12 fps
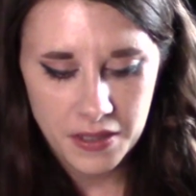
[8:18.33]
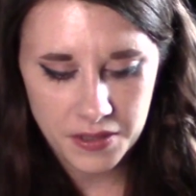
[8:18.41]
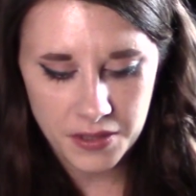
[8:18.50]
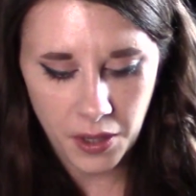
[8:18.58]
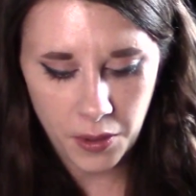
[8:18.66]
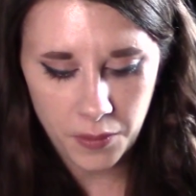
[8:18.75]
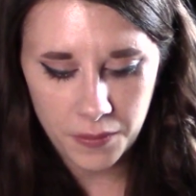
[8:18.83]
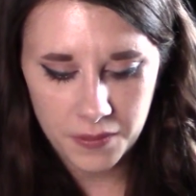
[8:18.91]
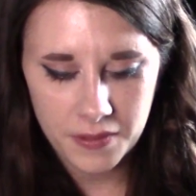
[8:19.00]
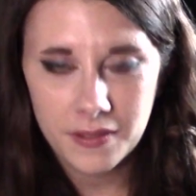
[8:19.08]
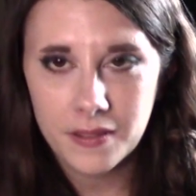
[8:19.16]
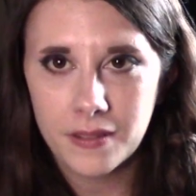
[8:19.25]
So
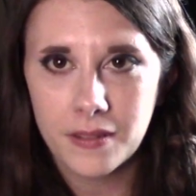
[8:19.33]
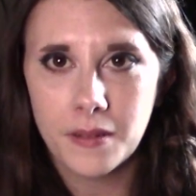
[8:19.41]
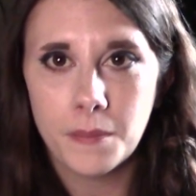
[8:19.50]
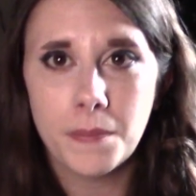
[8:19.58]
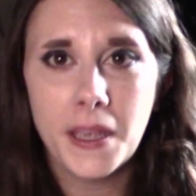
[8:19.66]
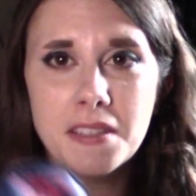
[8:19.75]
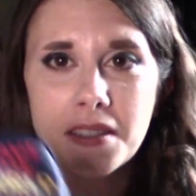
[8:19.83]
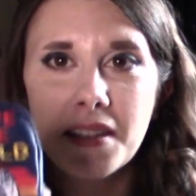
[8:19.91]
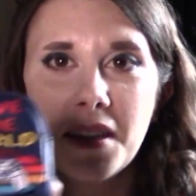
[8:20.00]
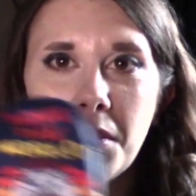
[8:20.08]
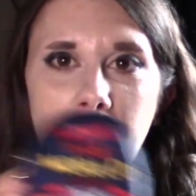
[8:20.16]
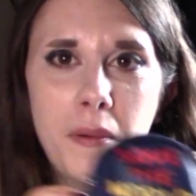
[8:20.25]

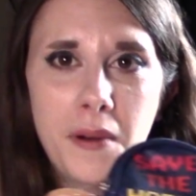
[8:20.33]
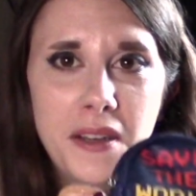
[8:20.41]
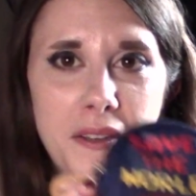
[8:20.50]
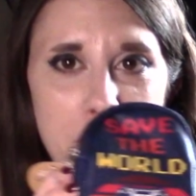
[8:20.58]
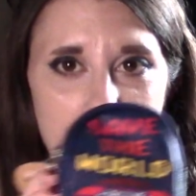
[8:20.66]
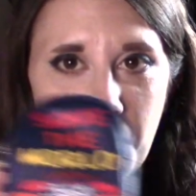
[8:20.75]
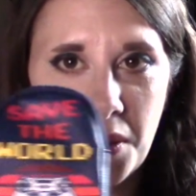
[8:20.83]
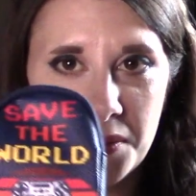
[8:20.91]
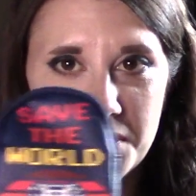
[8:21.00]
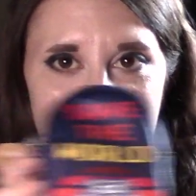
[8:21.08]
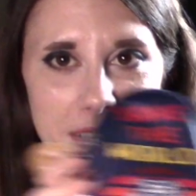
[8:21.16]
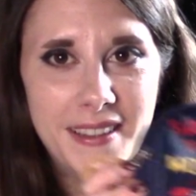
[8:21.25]
basically what I want to do to
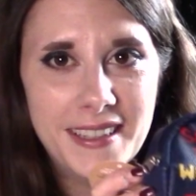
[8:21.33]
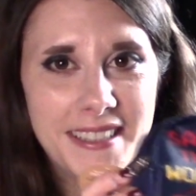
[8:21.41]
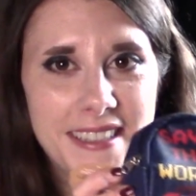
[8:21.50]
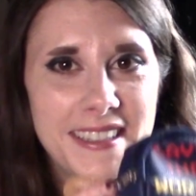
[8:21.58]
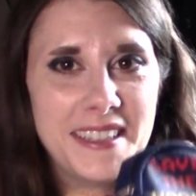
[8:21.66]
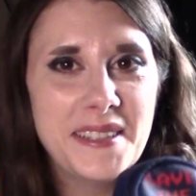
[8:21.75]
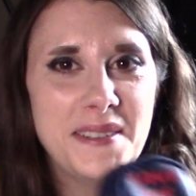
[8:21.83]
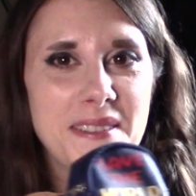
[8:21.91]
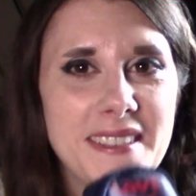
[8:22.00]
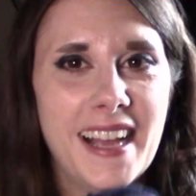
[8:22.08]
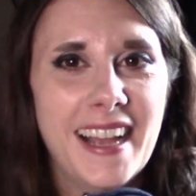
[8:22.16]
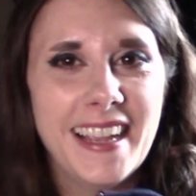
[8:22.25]
alter this
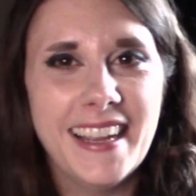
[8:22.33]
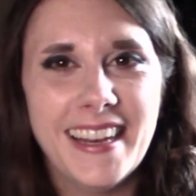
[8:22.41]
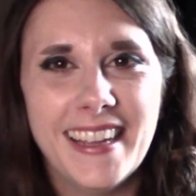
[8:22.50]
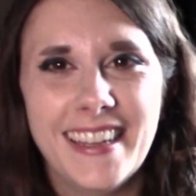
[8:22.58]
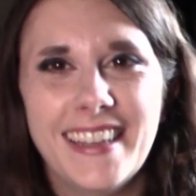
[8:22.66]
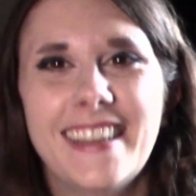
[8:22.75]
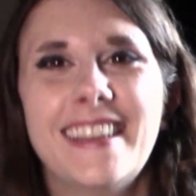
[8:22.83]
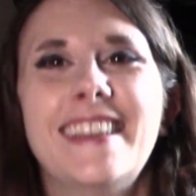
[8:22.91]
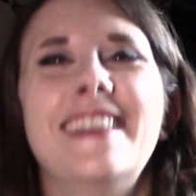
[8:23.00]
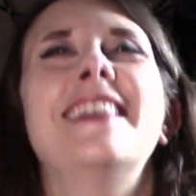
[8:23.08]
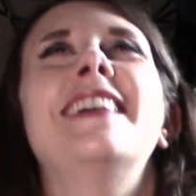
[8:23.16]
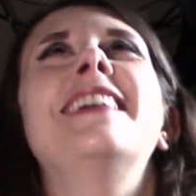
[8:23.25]
little tiny,
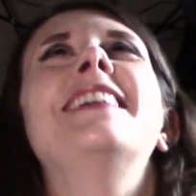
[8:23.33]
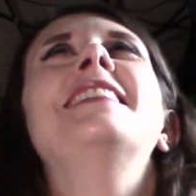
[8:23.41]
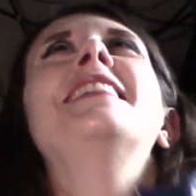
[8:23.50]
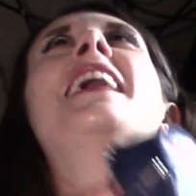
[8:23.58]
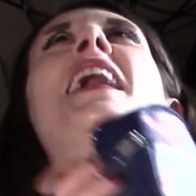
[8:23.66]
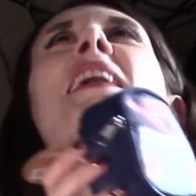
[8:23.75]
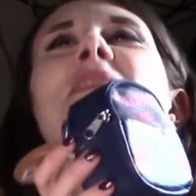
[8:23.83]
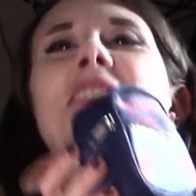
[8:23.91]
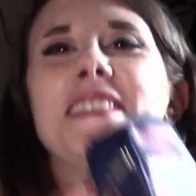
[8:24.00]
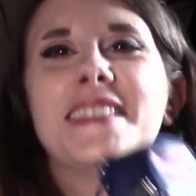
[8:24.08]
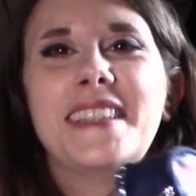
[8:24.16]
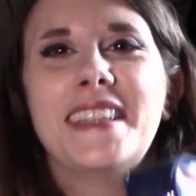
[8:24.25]
I'm
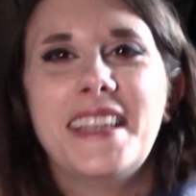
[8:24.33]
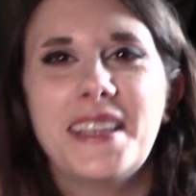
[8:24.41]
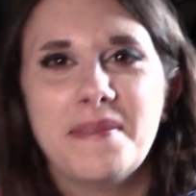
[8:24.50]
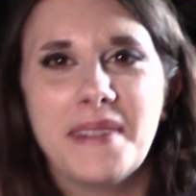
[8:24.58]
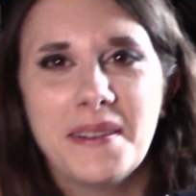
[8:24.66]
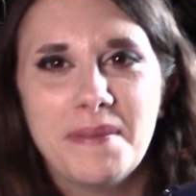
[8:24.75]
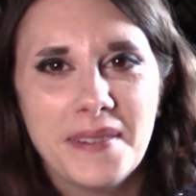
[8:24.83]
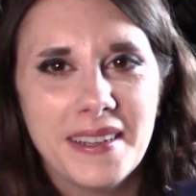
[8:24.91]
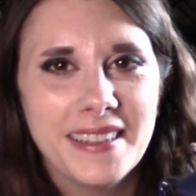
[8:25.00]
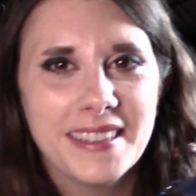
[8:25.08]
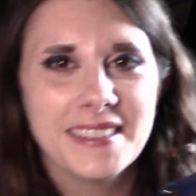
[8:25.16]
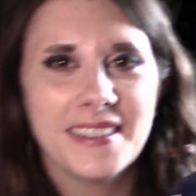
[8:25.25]
just thinking about
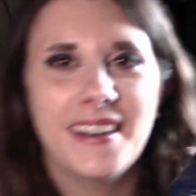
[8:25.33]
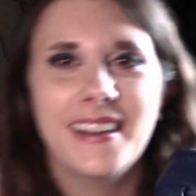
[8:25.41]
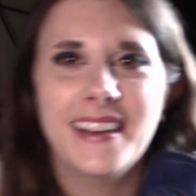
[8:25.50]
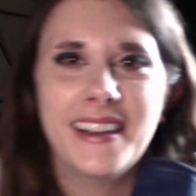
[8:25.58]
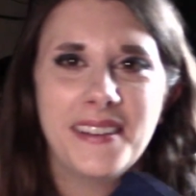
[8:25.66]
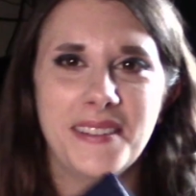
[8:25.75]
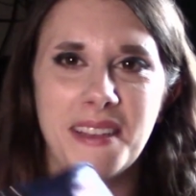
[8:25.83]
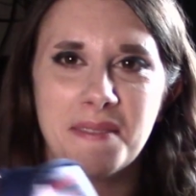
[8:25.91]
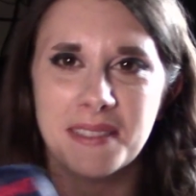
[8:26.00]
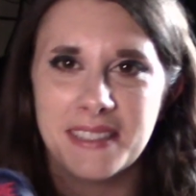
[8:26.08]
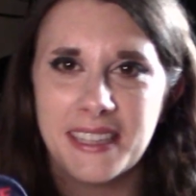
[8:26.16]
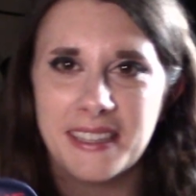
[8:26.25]
putting this on and how like
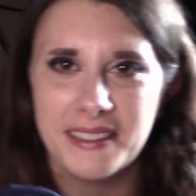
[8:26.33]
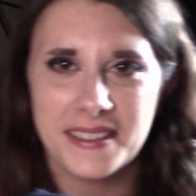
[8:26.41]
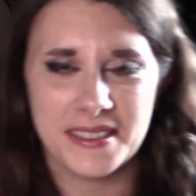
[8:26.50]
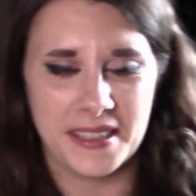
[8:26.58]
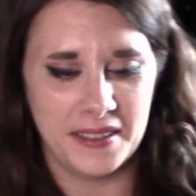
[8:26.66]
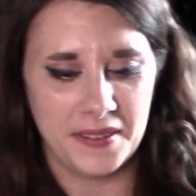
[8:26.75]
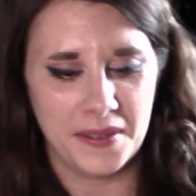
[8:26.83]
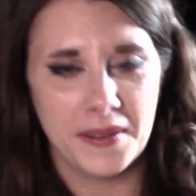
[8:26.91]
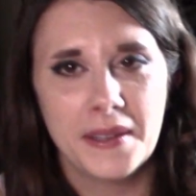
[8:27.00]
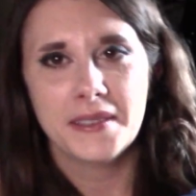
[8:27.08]
ridiculous it's gonna look.